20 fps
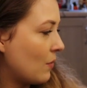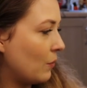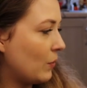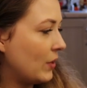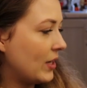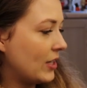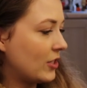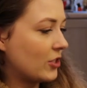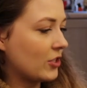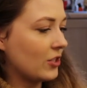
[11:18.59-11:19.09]

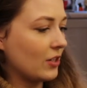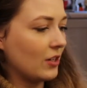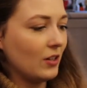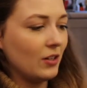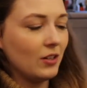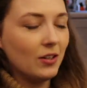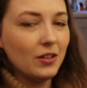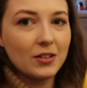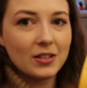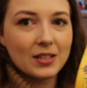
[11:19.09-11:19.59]
which
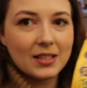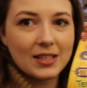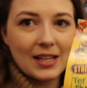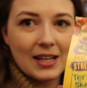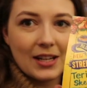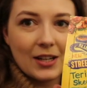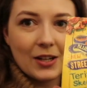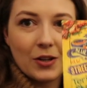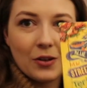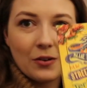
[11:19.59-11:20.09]
looks
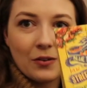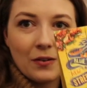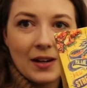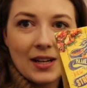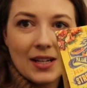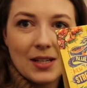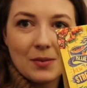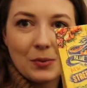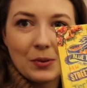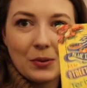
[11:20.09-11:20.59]

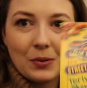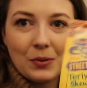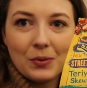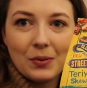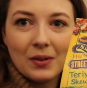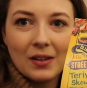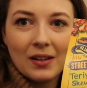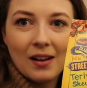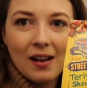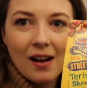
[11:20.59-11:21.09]

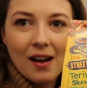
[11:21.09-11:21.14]
incredible.